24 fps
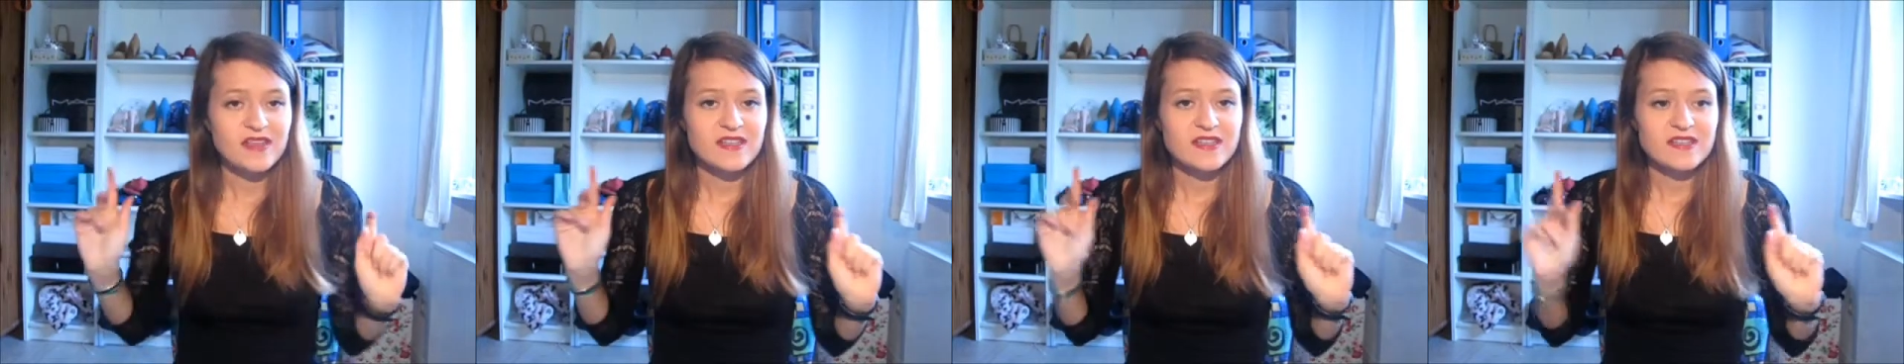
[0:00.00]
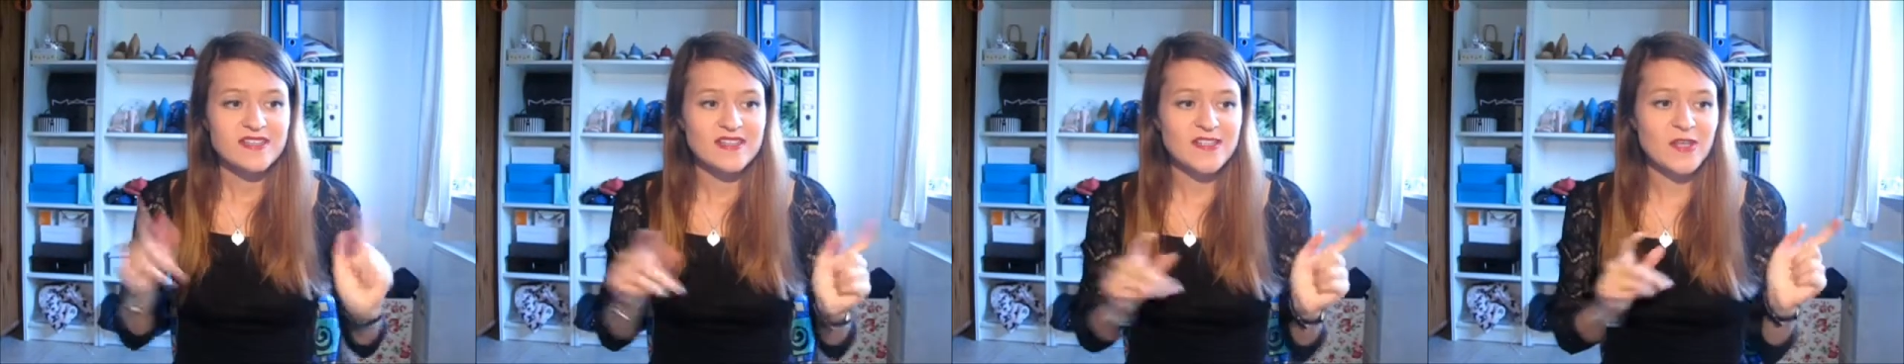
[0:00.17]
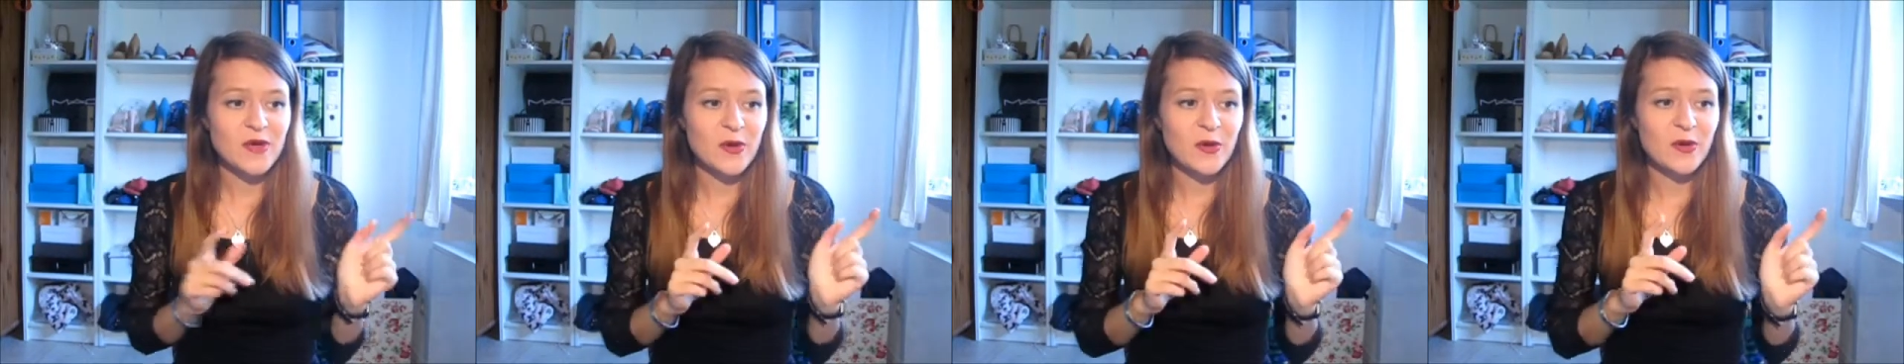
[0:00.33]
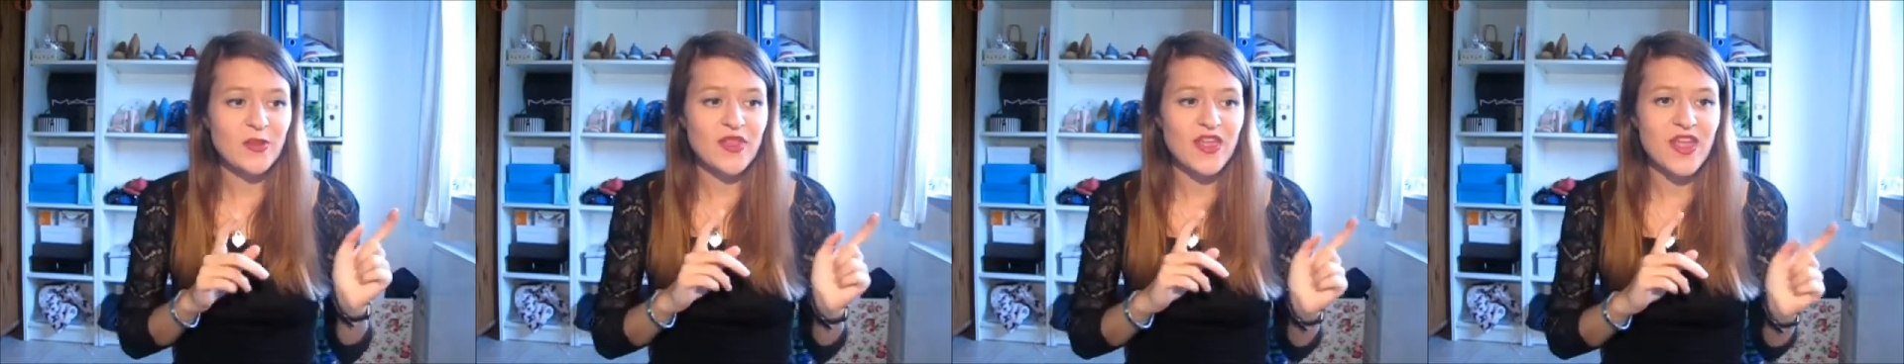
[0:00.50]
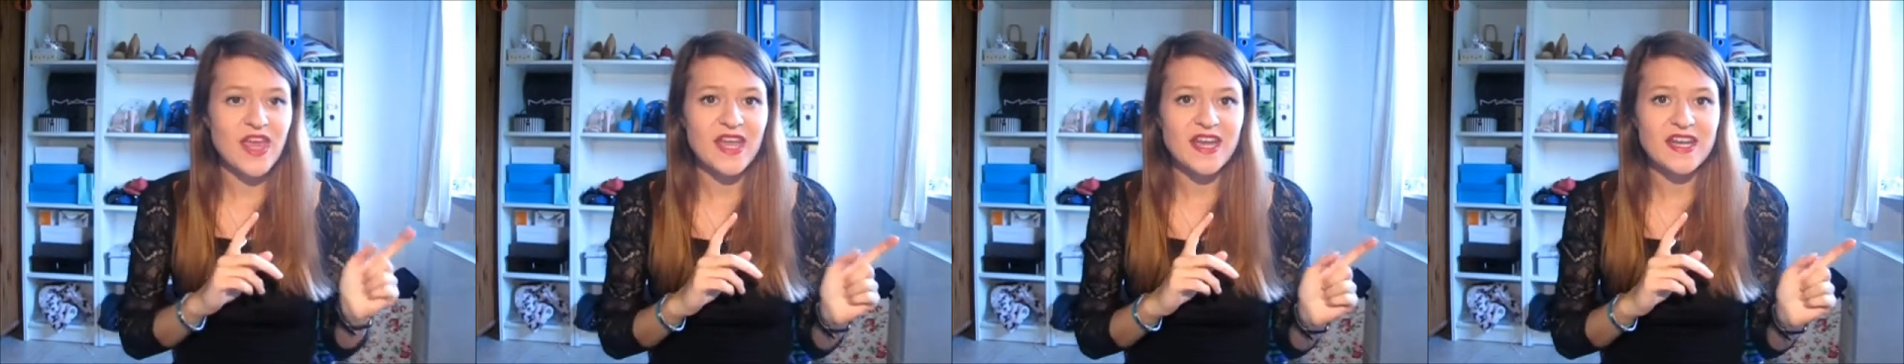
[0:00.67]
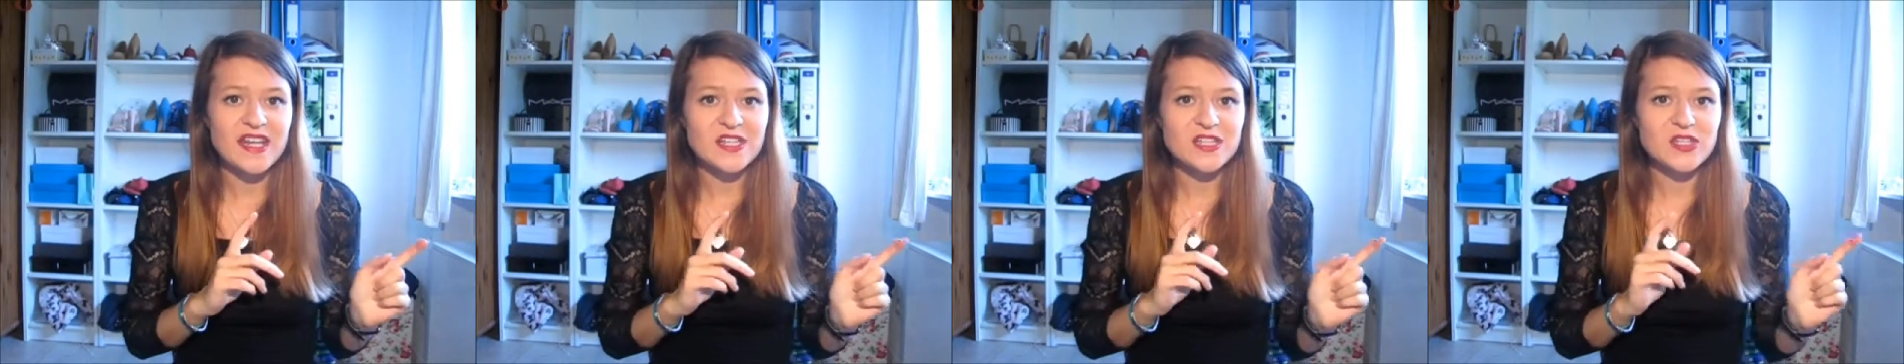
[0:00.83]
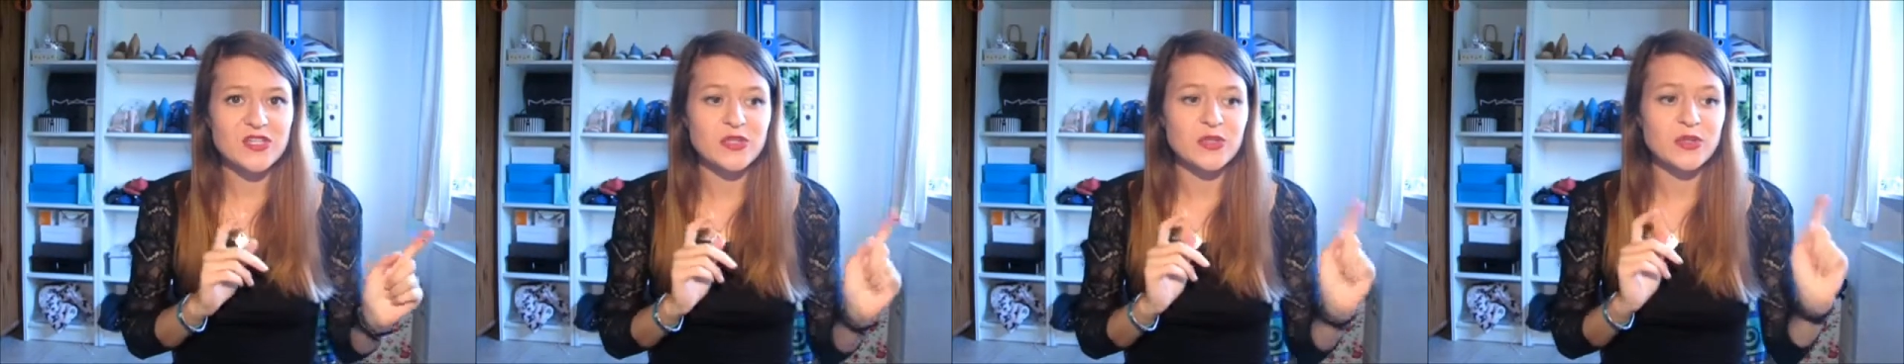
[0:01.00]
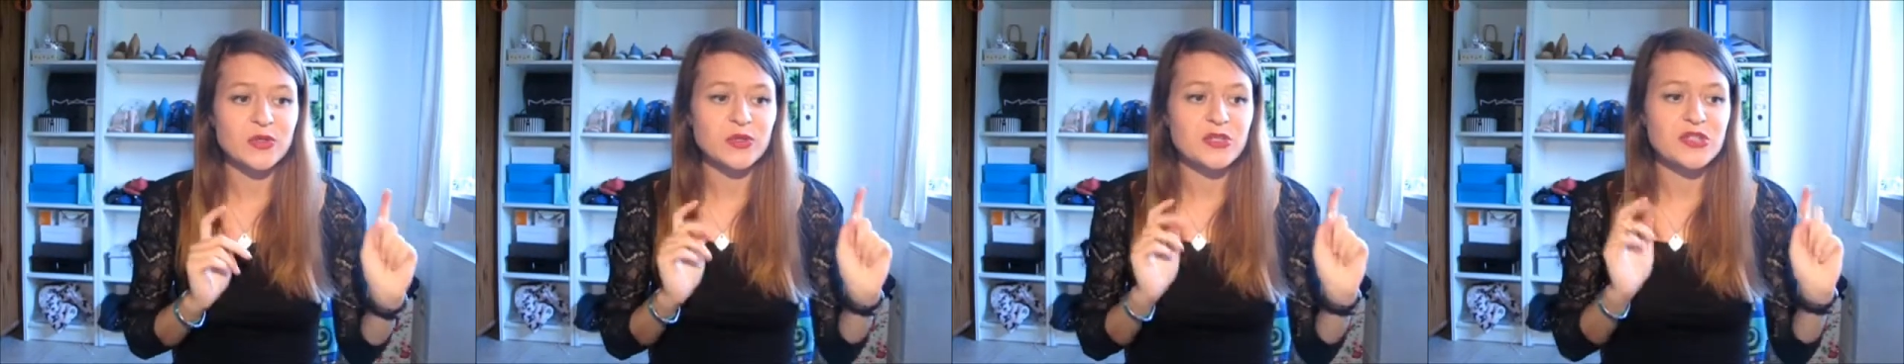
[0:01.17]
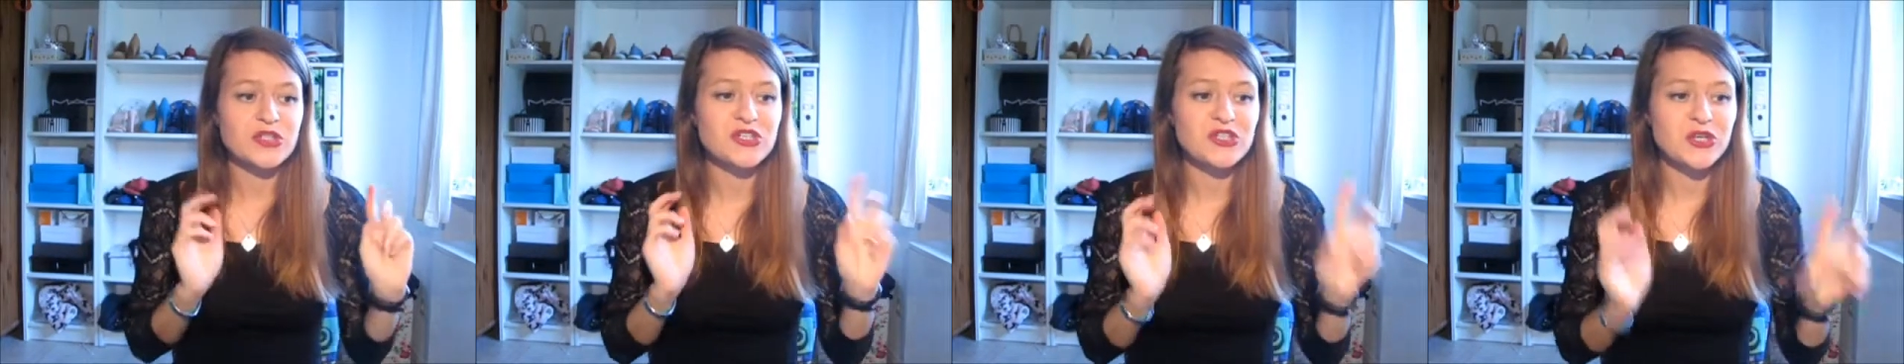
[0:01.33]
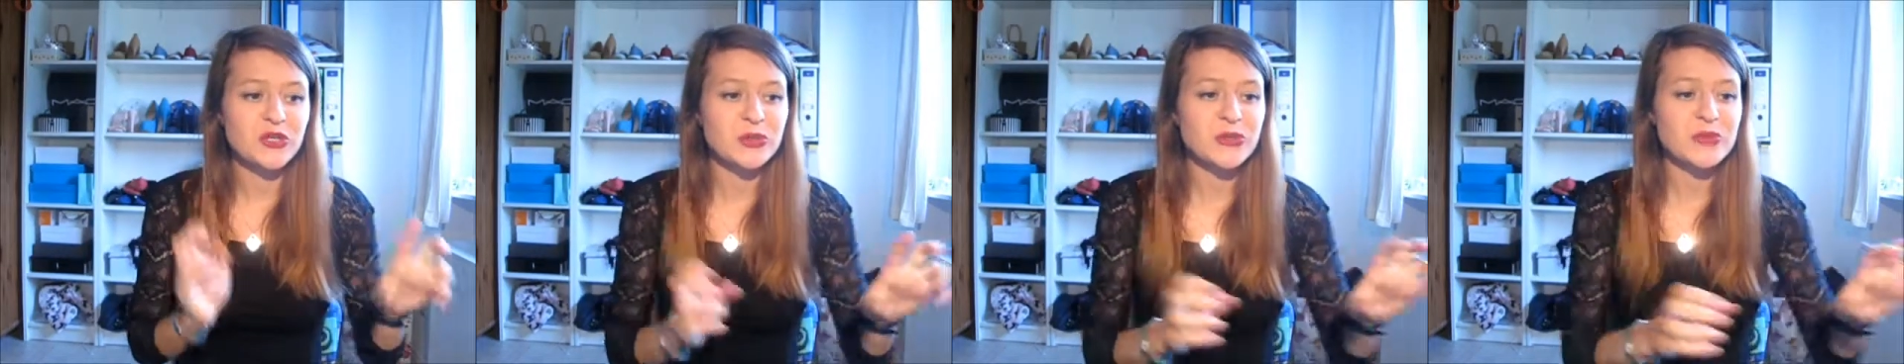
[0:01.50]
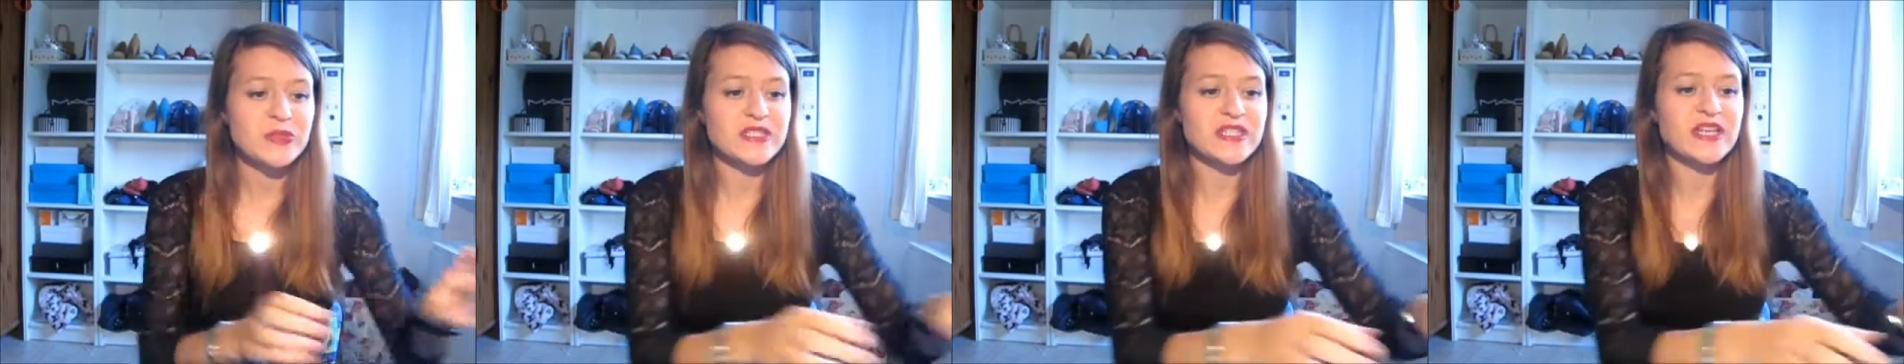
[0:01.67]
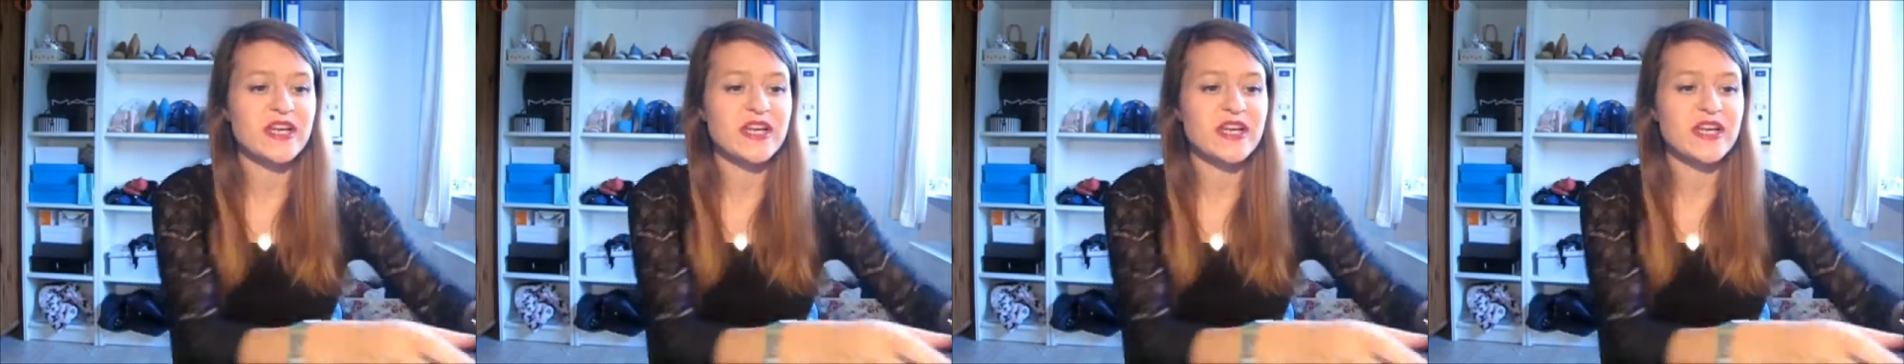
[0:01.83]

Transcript: So then into shoes,